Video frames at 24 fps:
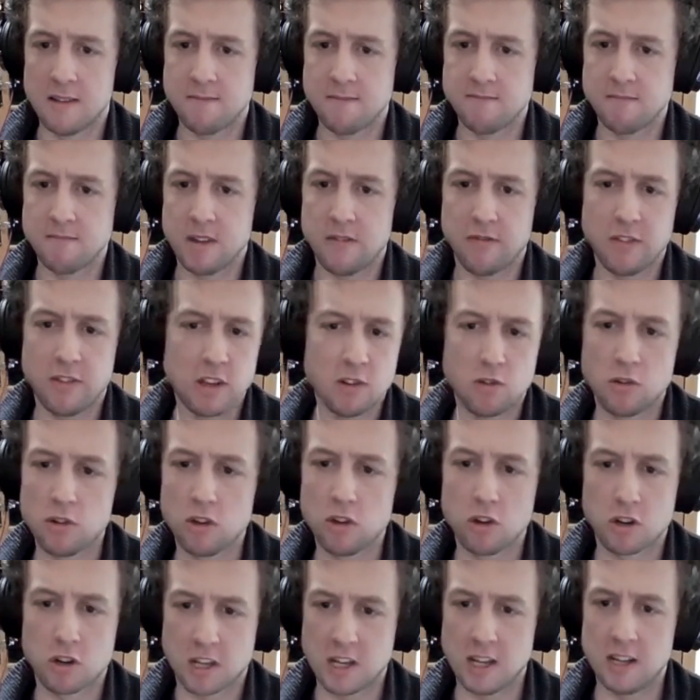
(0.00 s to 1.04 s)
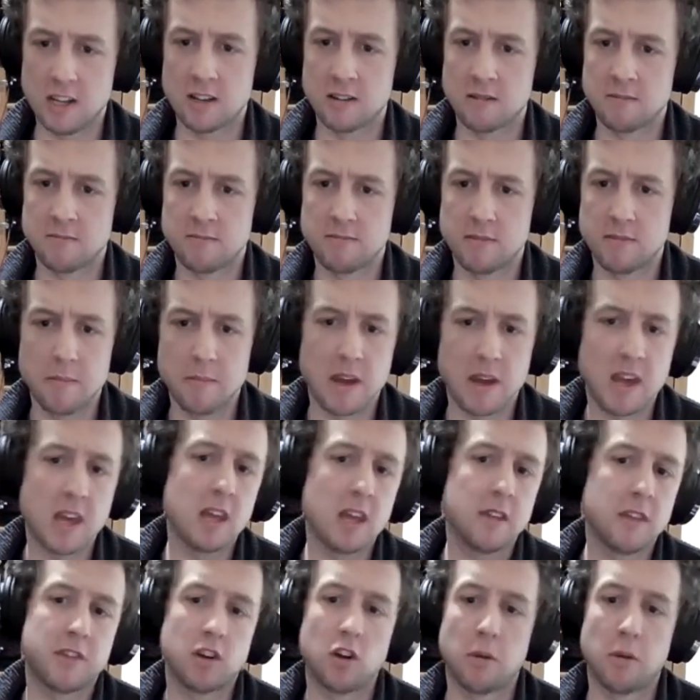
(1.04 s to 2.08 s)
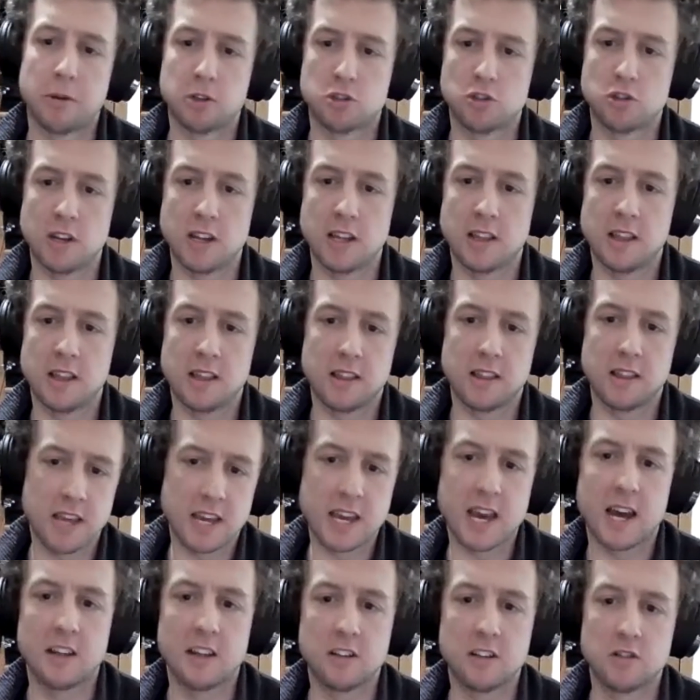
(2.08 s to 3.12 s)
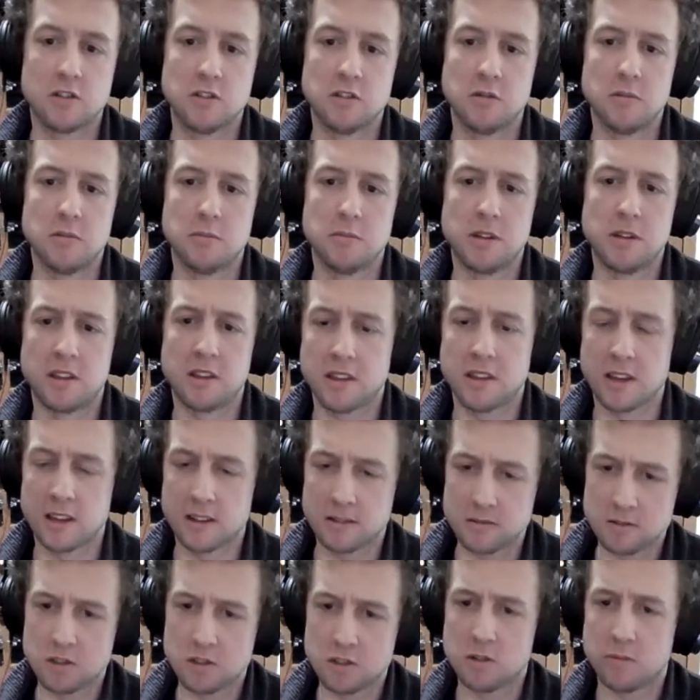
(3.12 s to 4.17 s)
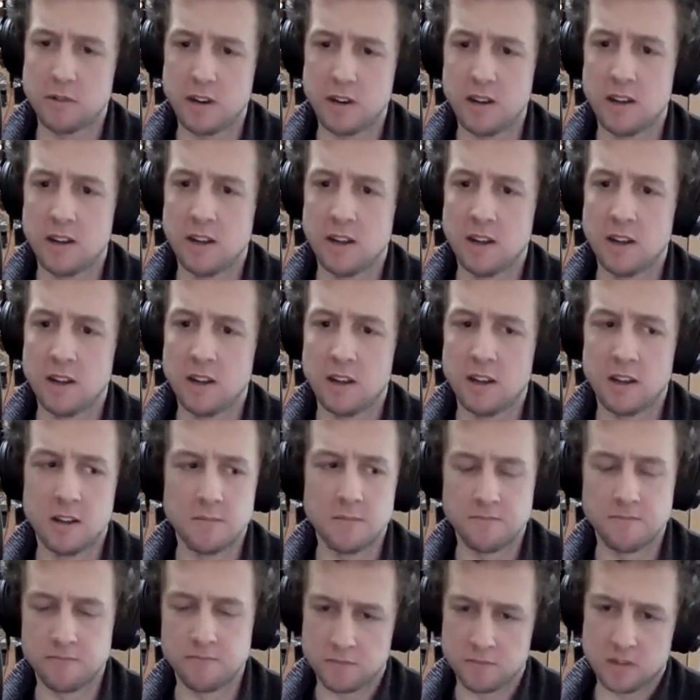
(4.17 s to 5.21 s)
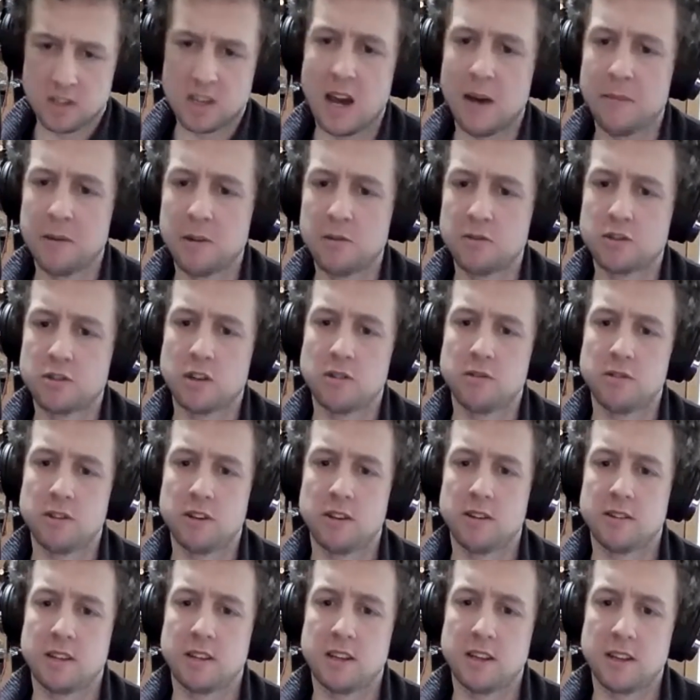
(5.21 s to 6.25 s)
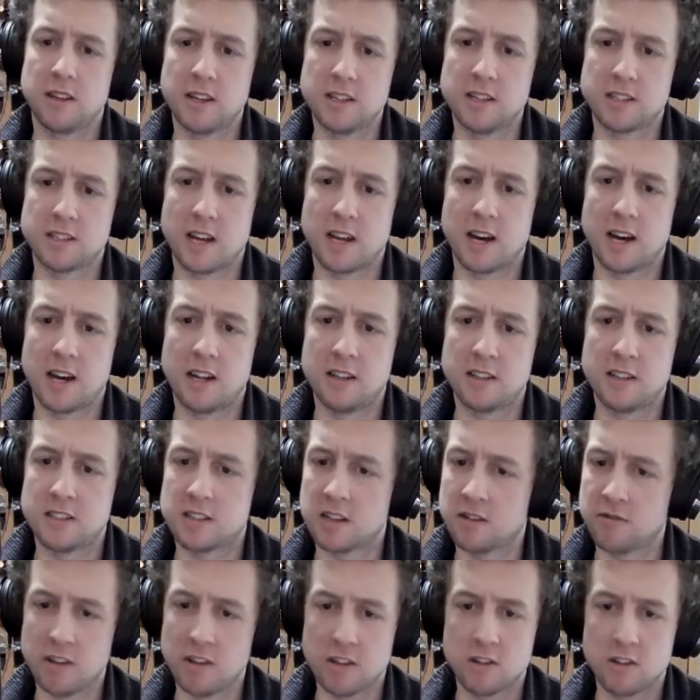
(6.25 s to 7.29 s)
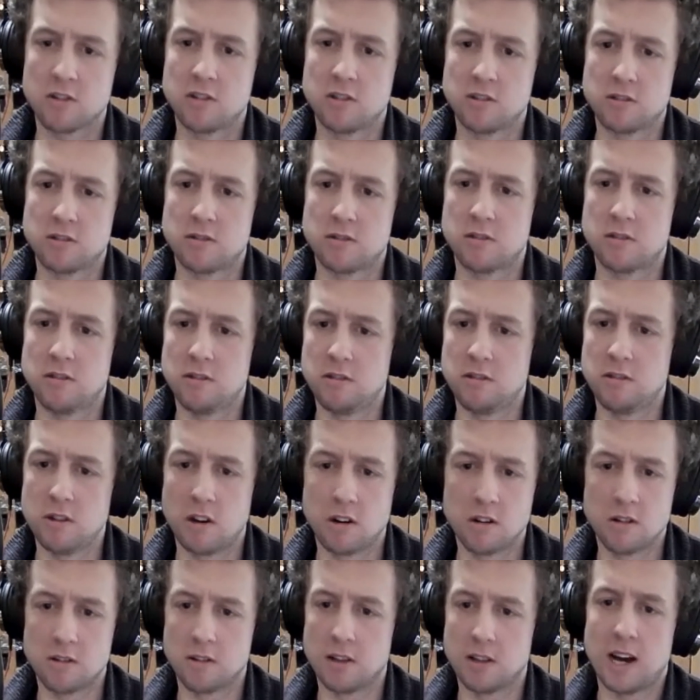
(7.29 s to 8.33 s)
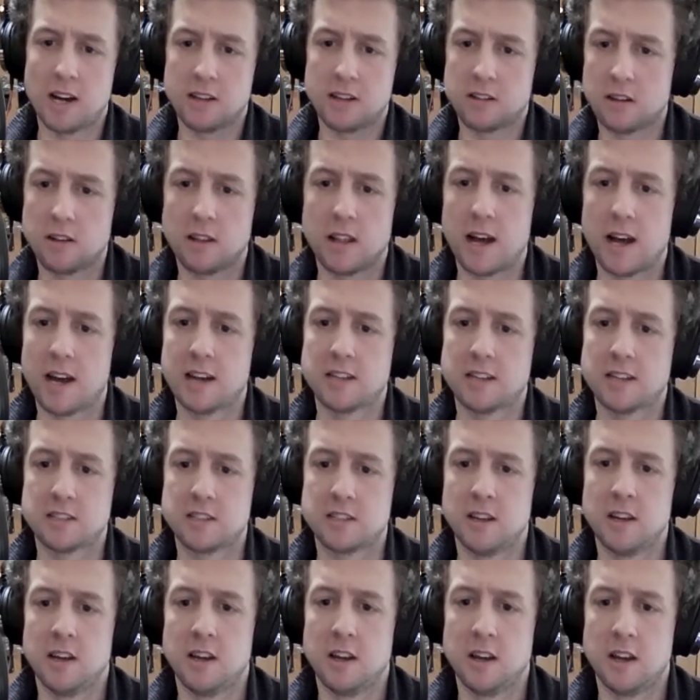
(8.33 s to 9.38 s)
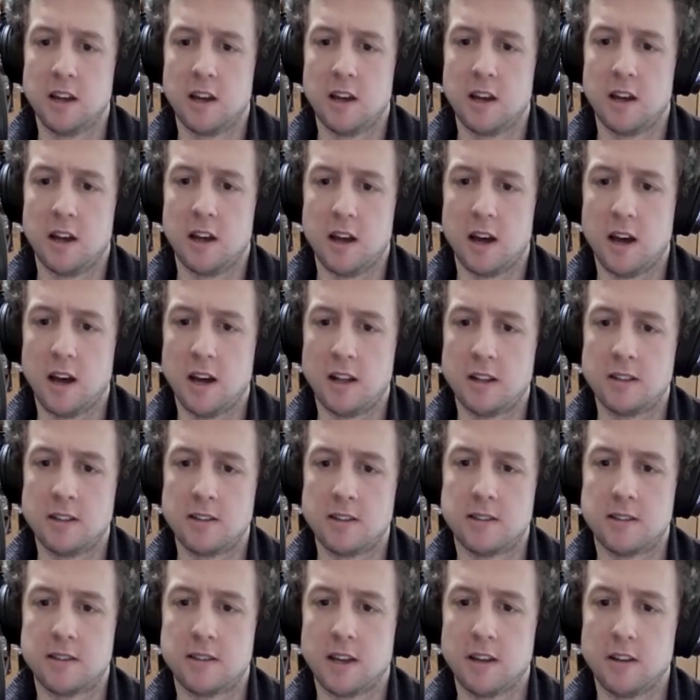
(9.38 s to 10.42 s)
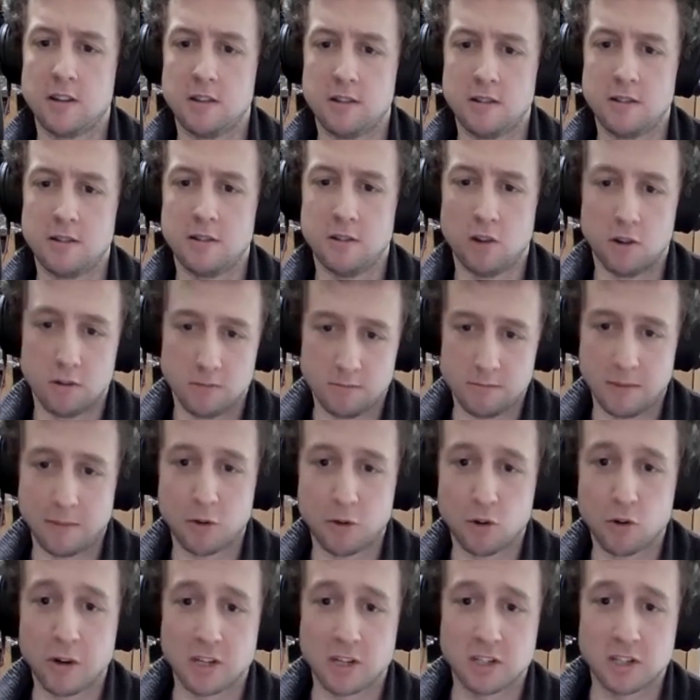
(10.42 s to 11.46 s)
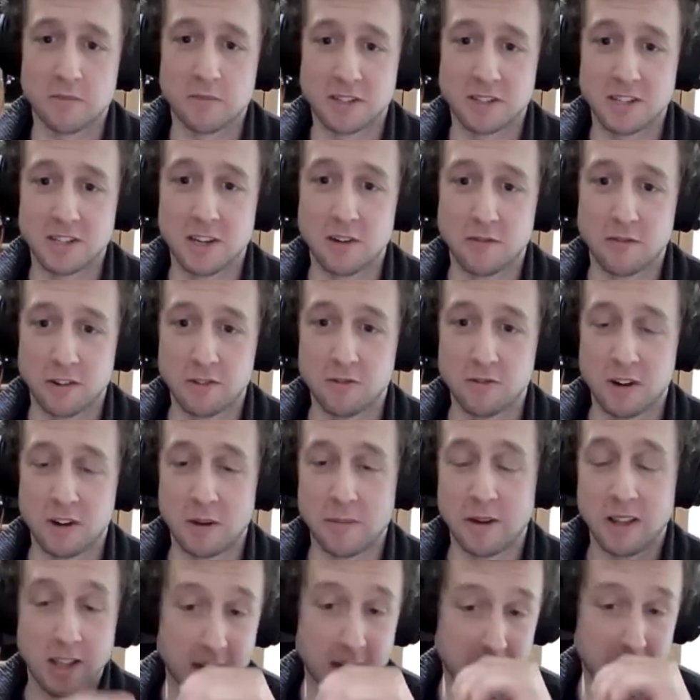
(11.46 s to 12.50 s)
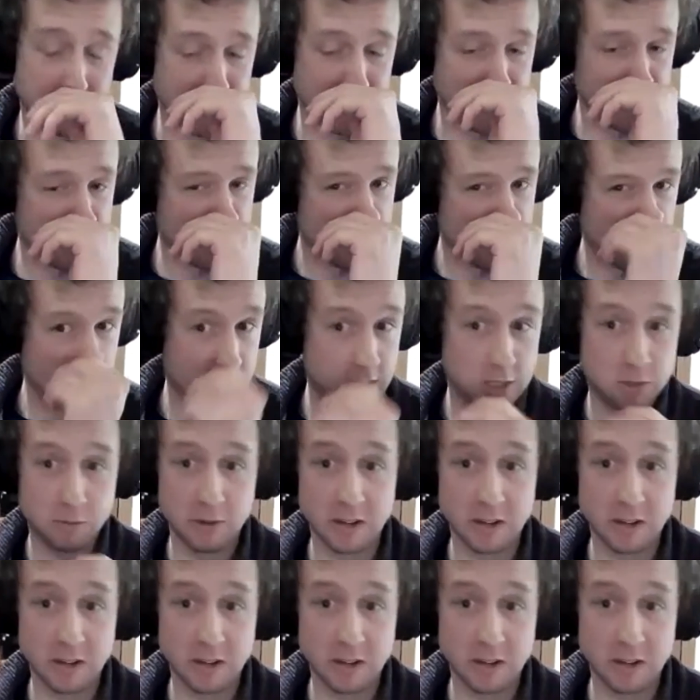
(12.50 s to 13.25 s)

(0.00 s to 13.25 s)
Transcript: if they know you're keen, they might hear of an opportunity that they can't do, but they think, do you know what? Cammy was out the other day against a hand. He's a right good young lad or lass. And I'm not questioning myself. I know I'm a lad, but I swear.